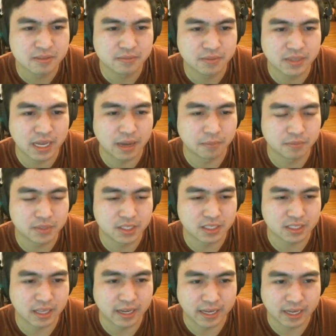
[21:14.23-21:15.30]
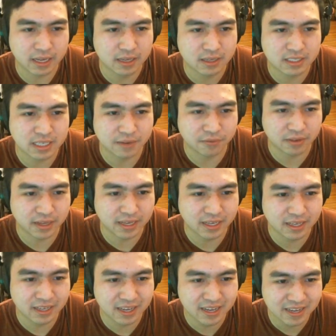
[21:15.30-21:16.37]
Yeah, just like definitely
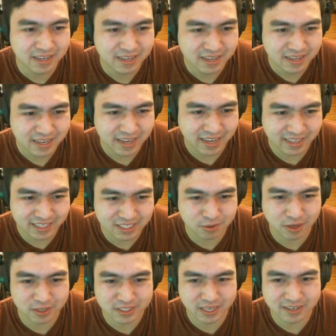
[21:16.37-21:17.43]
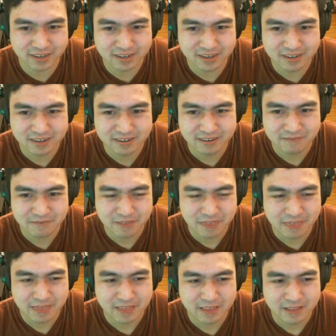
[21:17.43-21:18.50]
hit this cross under,
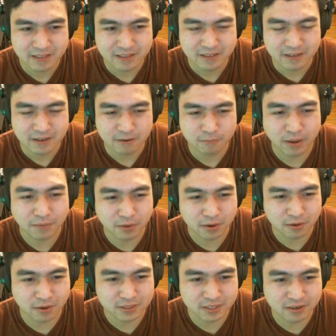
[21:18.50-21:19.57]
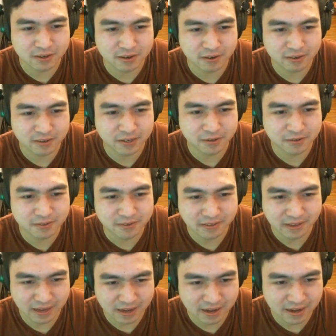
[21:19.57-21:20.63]
right foot cross under on your heel,
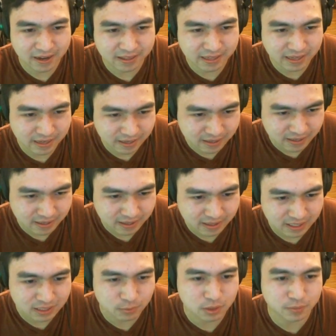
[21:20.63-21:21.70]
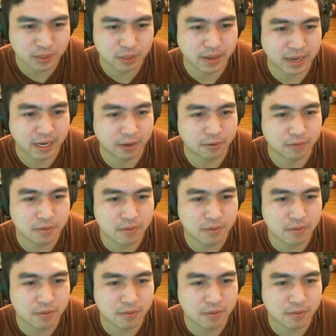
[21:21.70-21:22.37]
and then this will spin you back out.